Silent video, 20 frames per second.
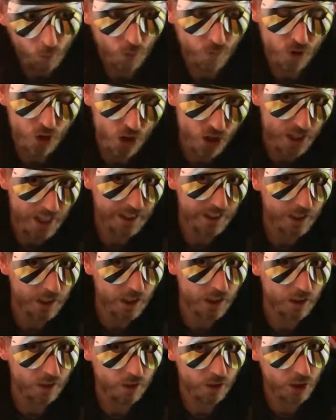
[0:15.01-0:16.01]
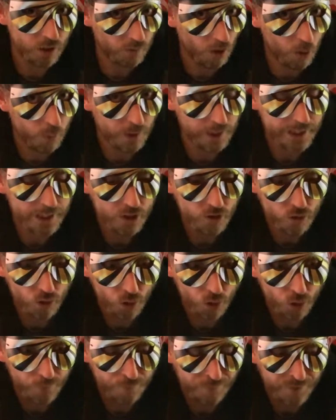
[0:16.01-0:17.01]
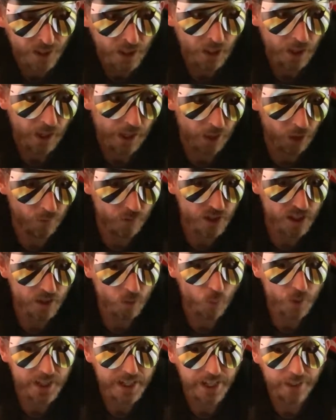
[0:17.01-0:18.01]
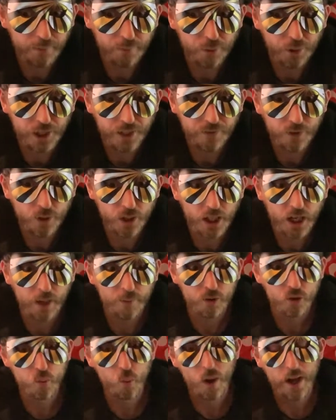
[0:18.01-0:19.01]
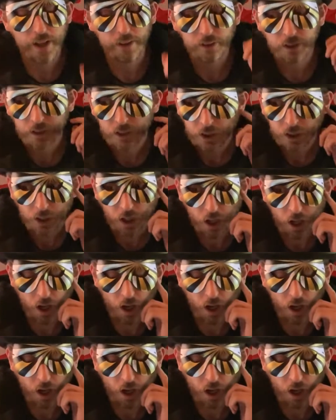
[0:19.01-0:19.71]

We've just had the Europa League draw, and obviously the weekend preview to come as well.